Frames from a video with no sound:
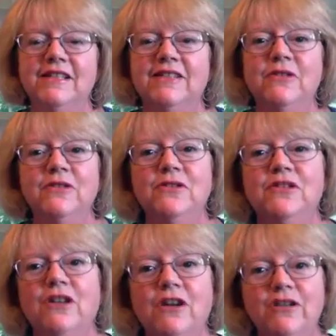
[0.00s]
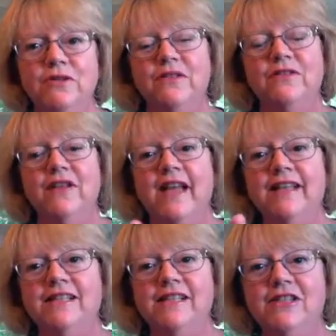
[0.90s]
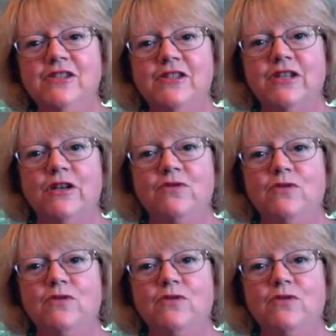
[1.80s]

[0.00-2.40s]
So you're starting with 8 stitches on